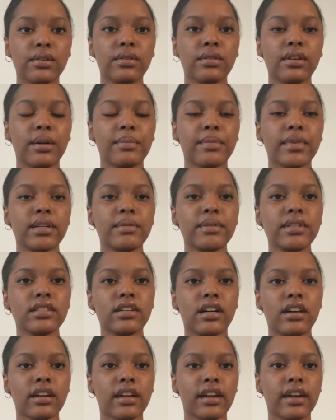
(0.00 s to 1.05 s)
I'm going to be
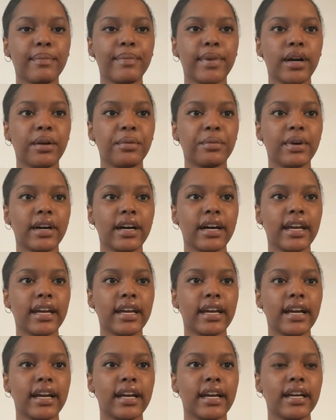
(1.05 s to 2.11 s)
talking about
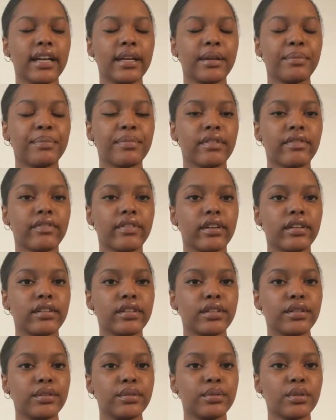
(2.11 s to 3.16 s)
why I prefer
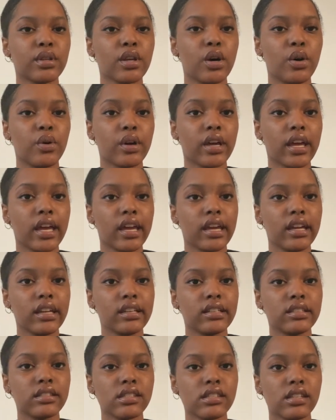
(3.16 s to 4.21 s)
to use coquette
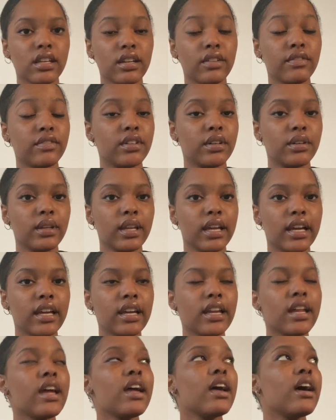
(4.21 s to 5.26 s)
instead of
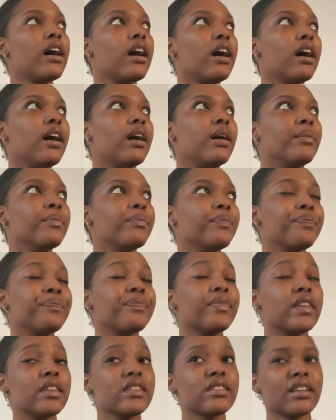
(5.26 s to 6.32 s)
doelet.
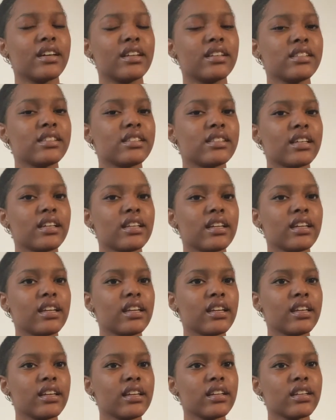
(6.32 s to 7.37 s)
The sun is
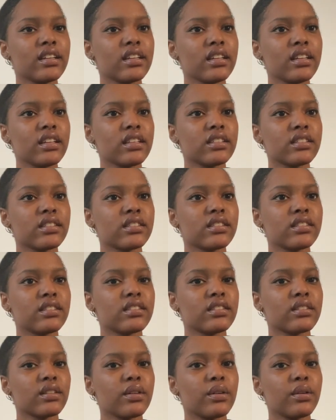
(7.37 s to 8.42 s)
setting,
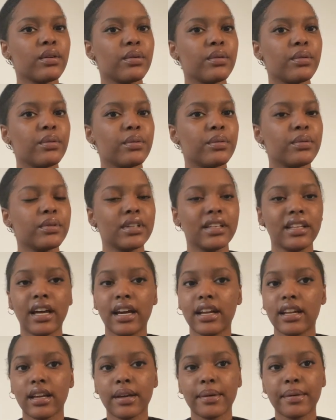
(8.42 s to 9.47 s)
so the
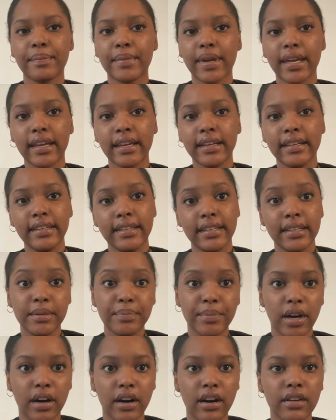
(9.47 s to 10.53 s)
lighting may
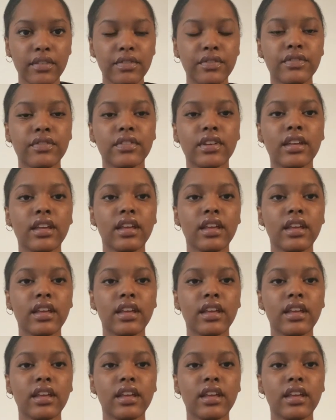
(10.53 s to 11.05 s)
dip off.